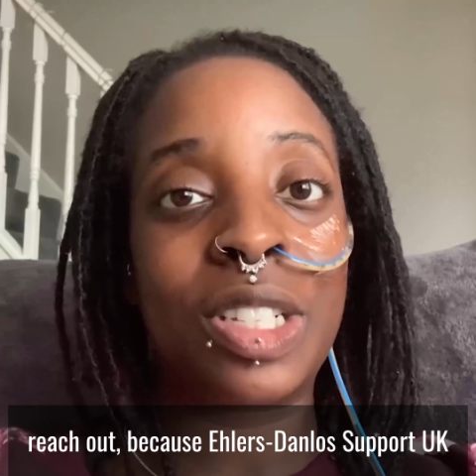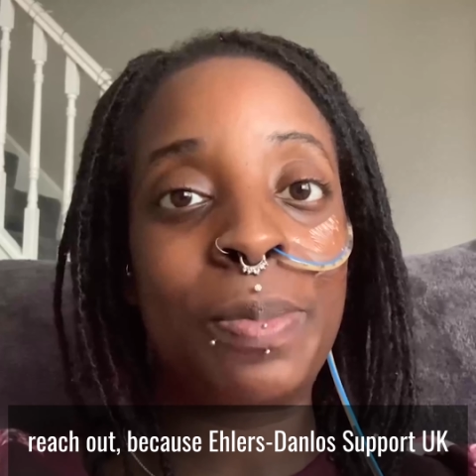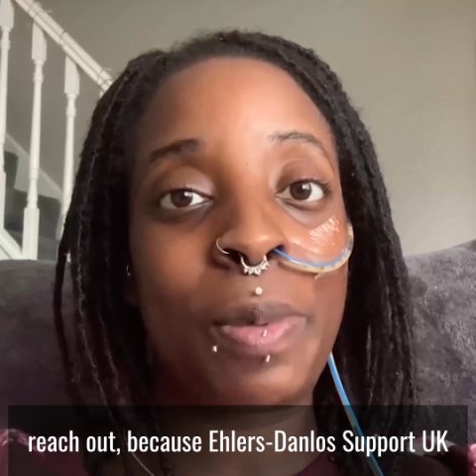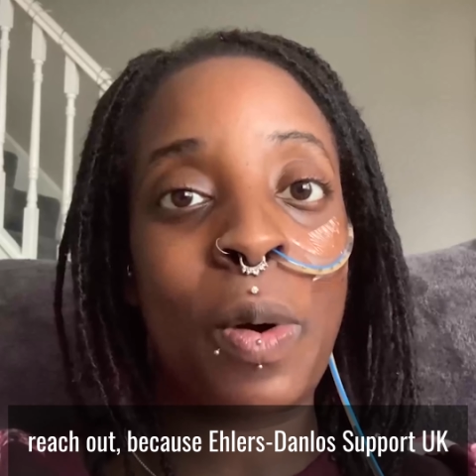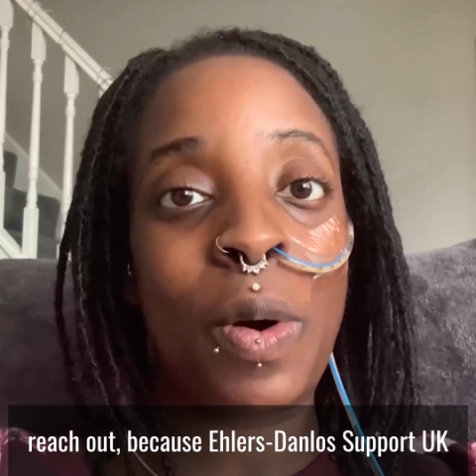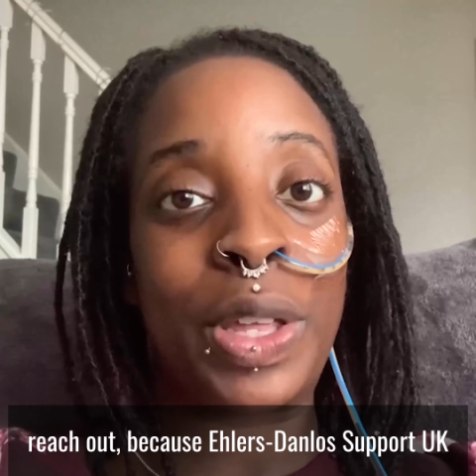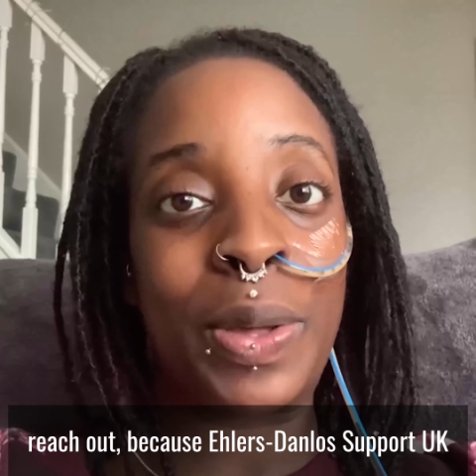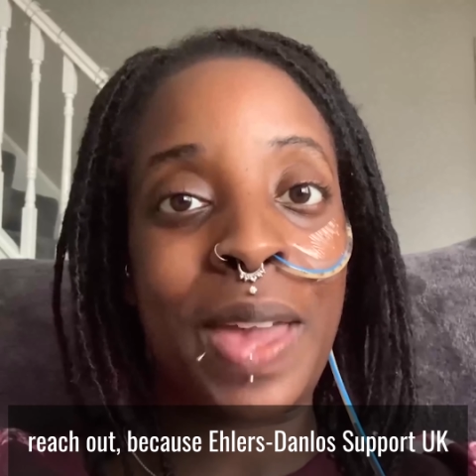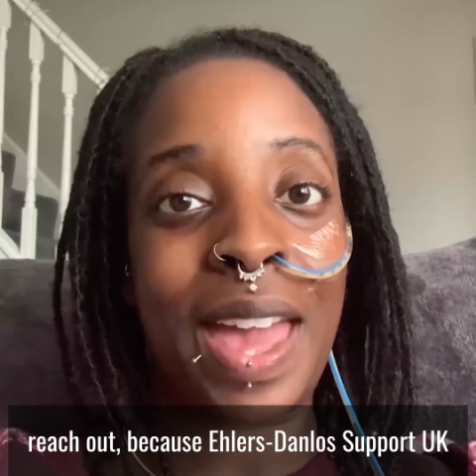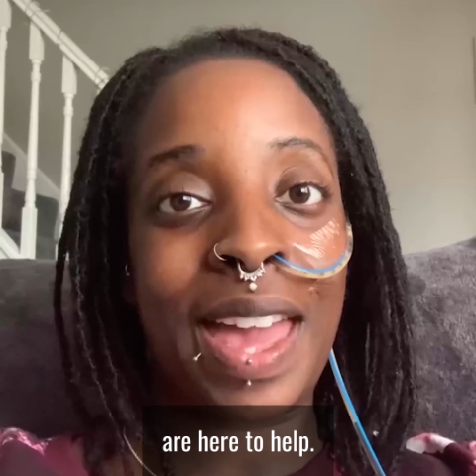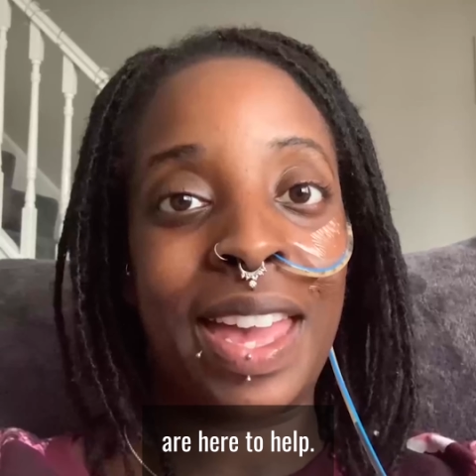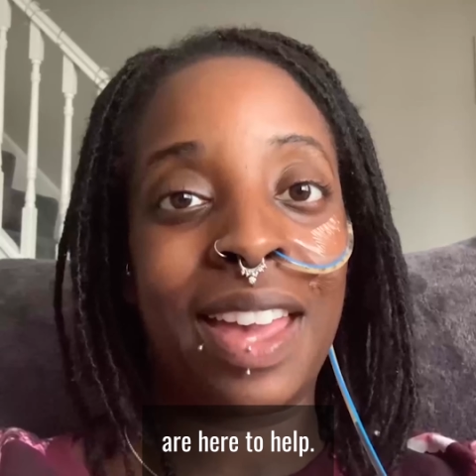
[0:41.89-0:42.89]
Support
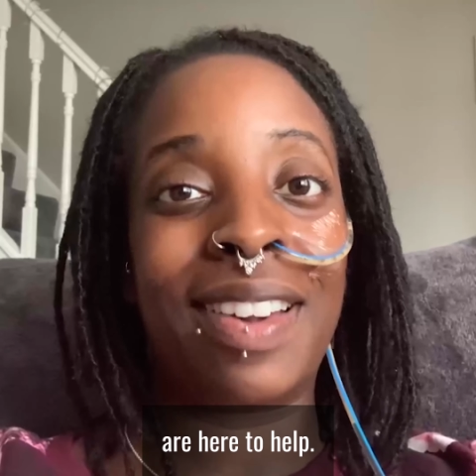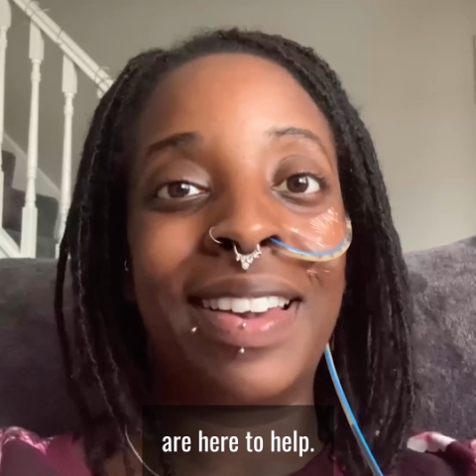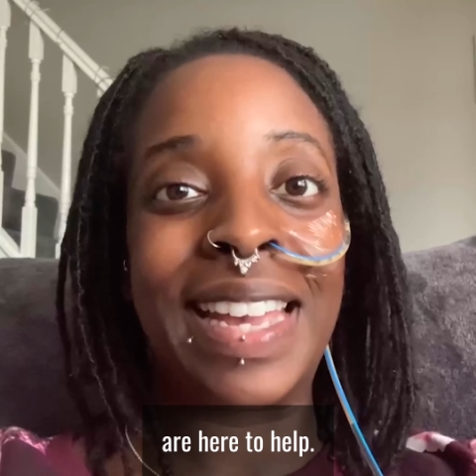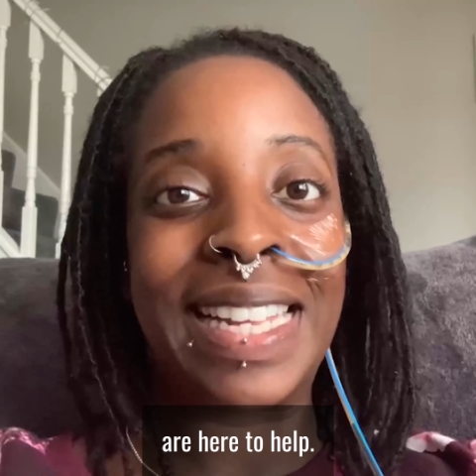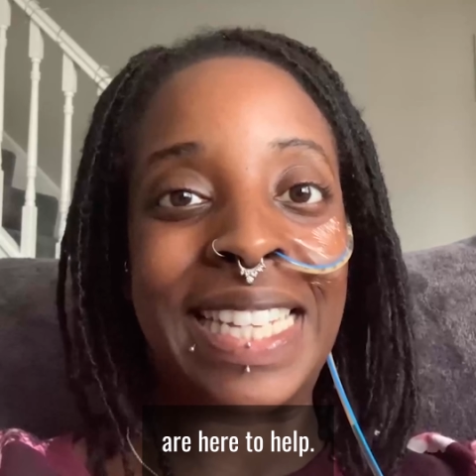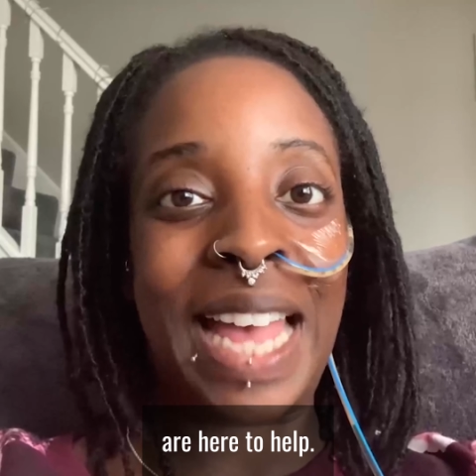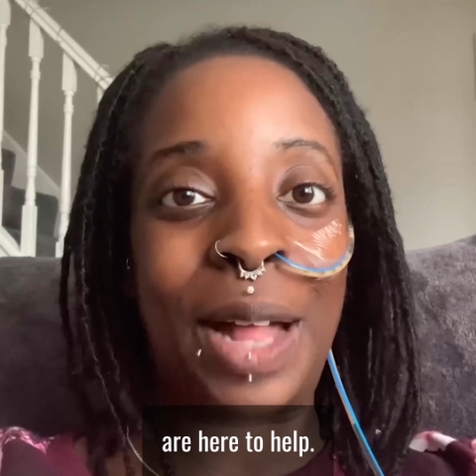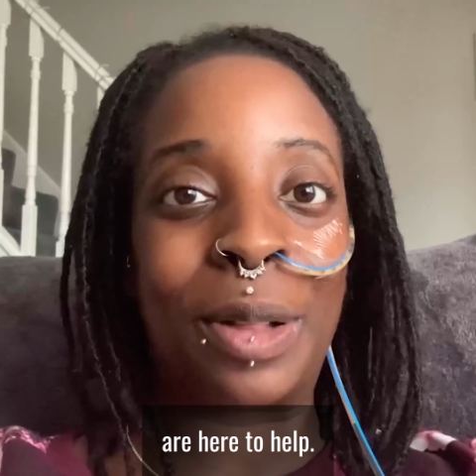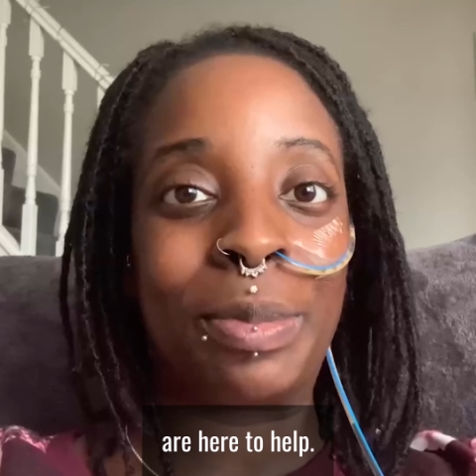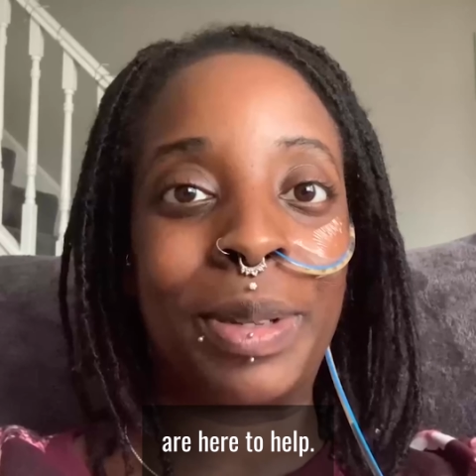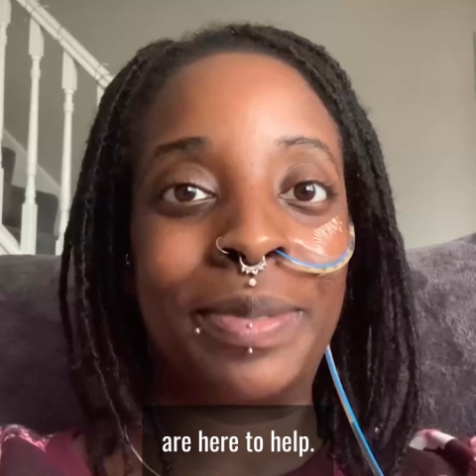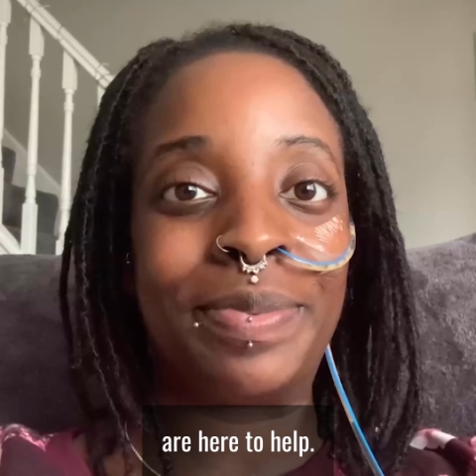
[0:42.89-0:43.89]
UK are here to help.